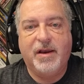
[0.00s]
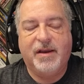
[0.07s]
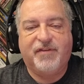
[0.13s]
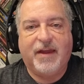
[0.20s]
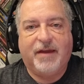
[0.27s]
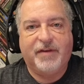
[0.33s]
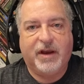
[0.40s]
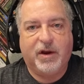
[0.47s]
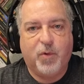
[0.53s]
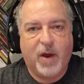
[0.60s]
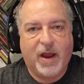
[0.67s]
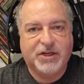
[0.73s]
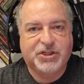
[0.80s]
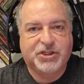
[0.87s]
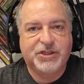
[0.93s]
If you have any
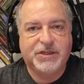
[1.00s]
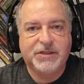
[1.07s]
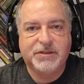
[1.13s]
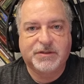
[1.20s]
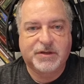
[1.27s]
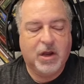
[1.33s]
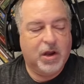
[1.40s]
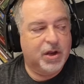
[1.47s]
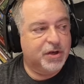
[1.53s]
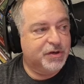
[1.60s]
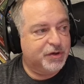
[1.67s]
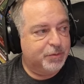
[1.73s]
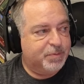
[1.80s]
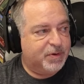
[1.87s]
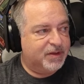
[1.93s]
questions,
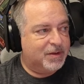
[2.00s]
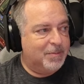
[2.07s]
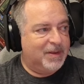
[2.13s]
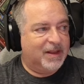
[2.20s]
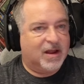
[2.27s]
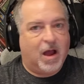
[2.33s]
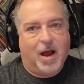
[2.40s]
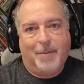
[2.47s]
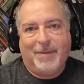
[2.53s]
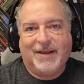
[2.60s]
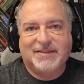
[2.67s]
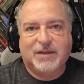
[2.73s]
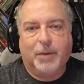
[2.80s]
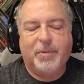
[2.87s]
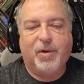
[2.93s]
do put them in the
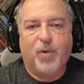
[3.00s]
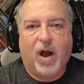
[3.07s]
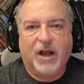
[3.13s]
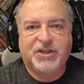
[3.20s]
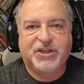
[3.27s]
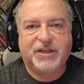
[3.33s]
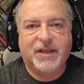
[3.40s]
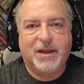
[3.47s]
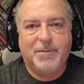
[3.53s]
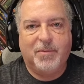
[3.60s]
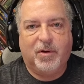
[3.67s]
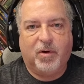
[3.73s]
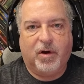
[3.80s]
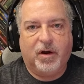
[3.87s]
comments. I'll be watching them.